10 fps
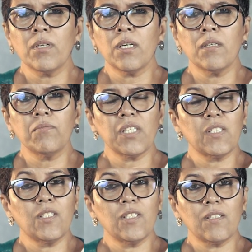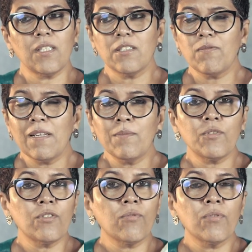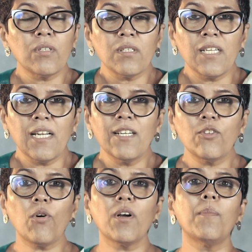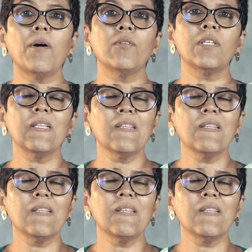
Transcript: Satyajit Ray's films don't really talk about